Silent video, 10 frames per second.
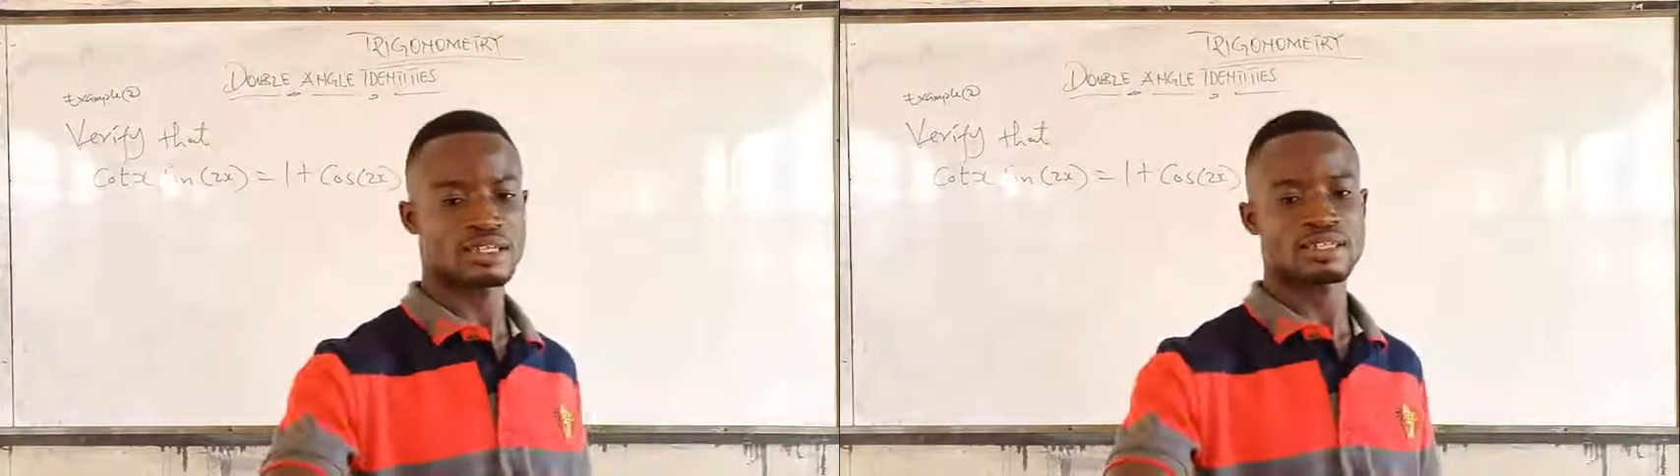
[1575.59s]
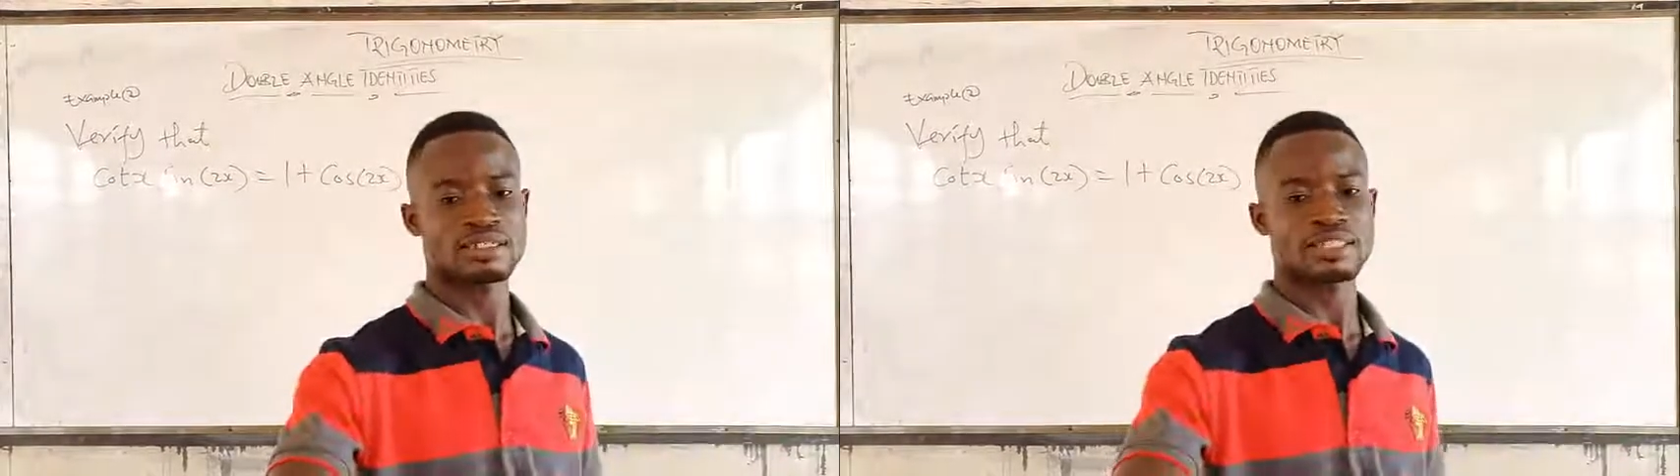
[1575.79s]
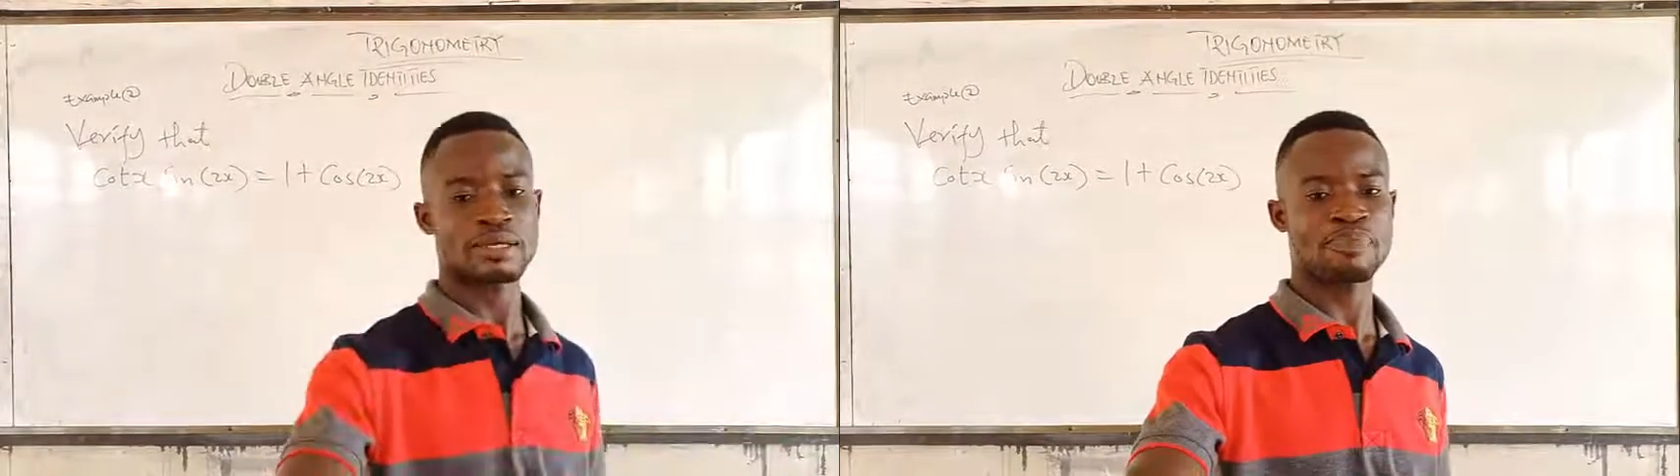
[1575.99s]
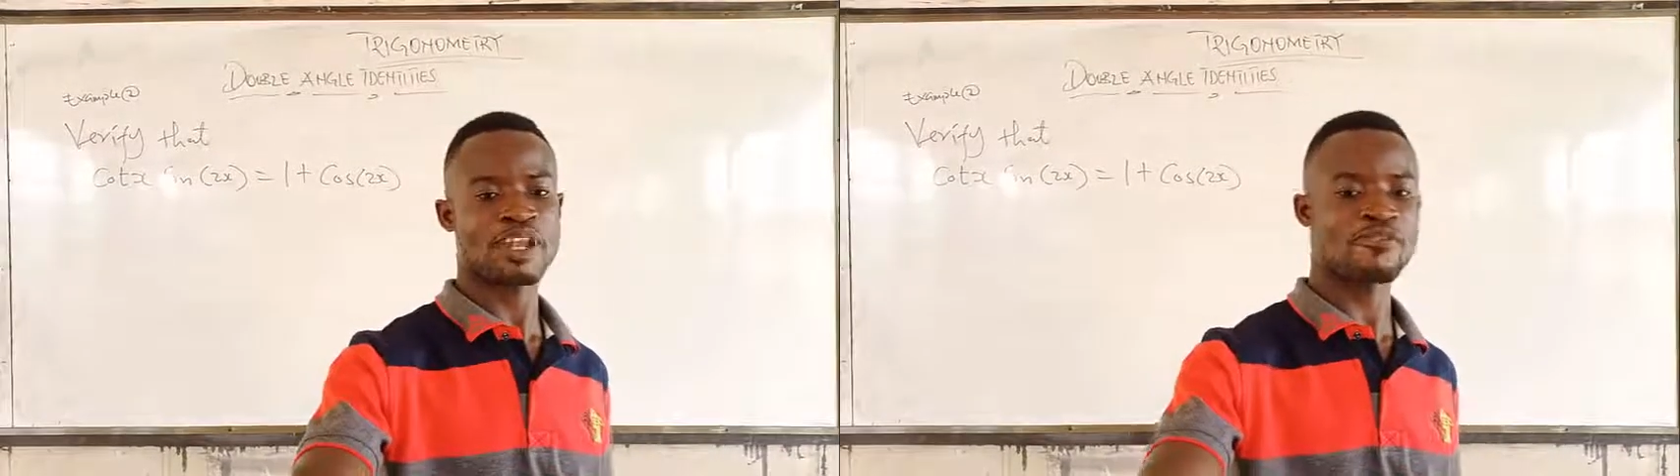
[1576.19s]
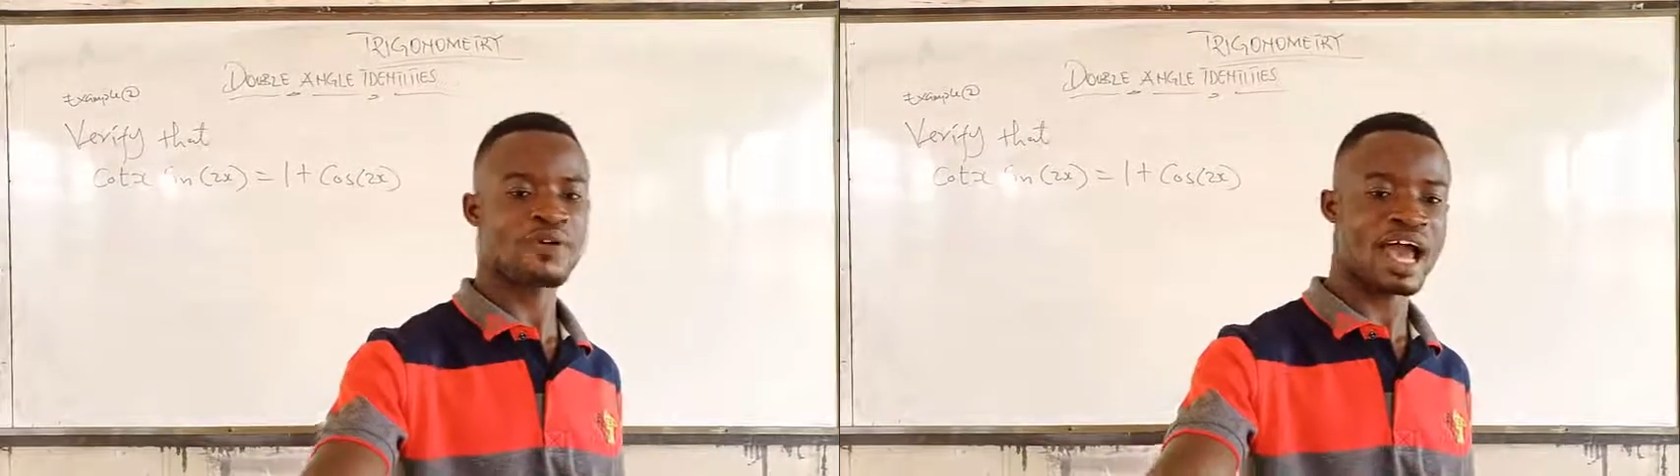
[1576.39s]

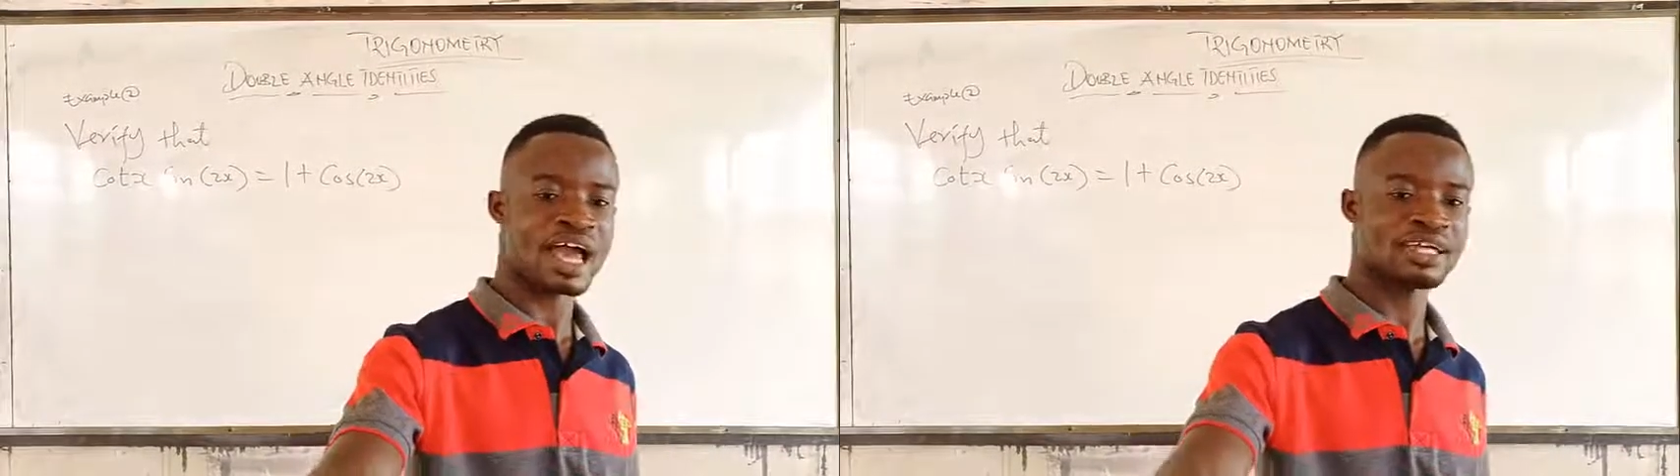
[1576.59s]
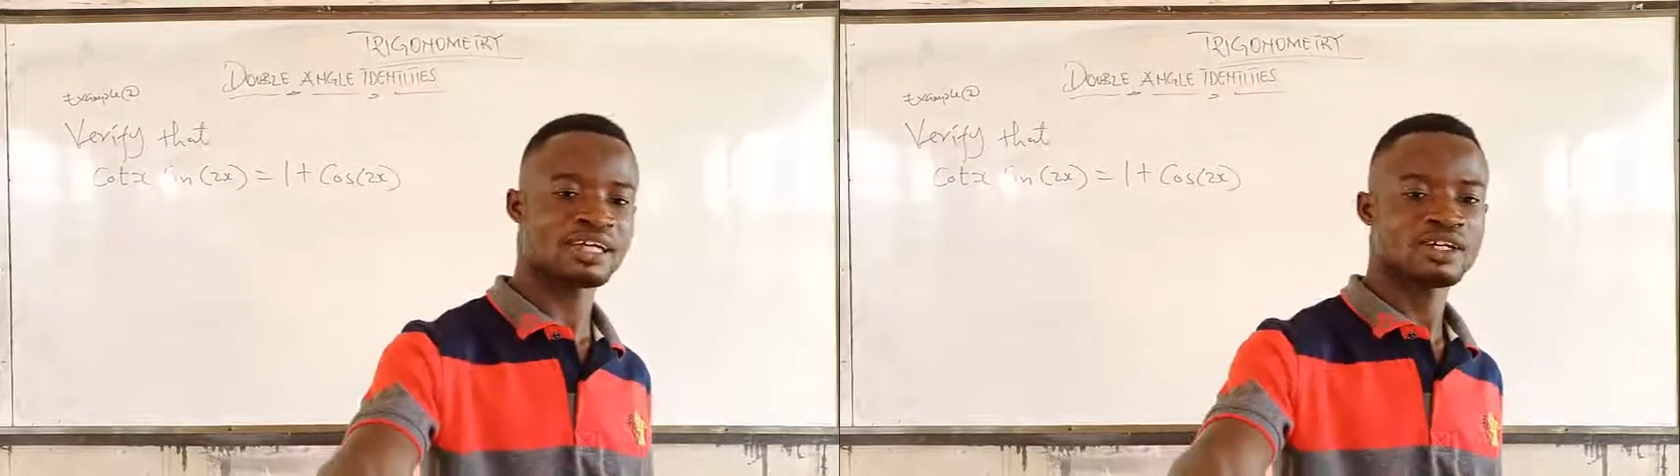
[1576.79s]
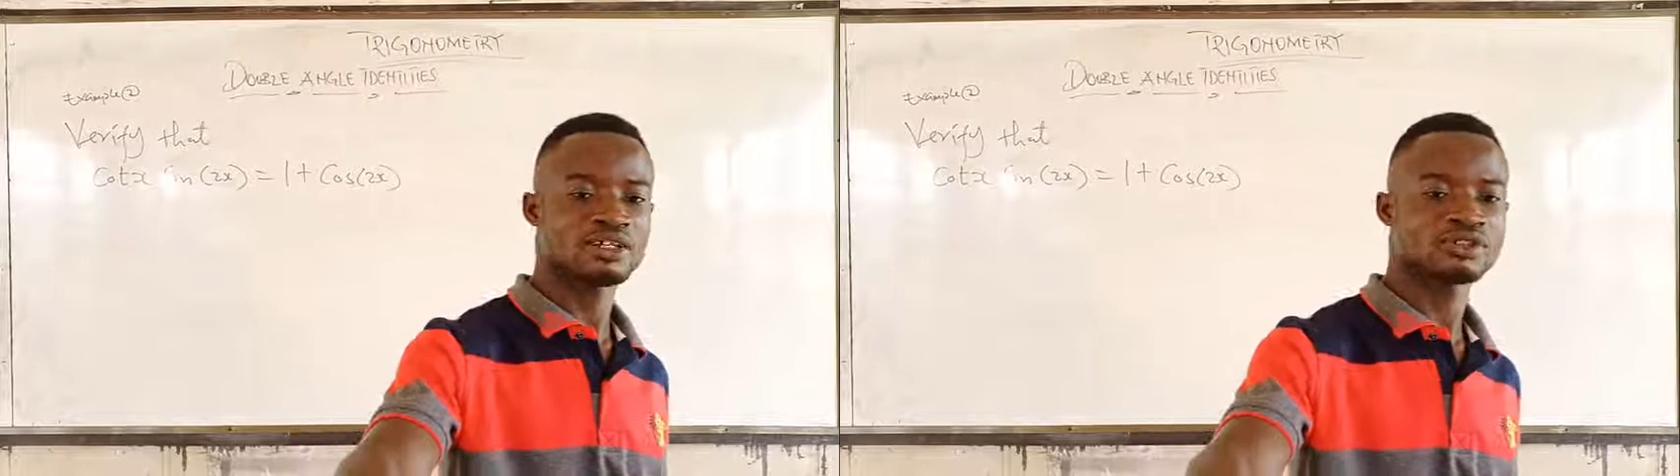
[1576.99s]
simplify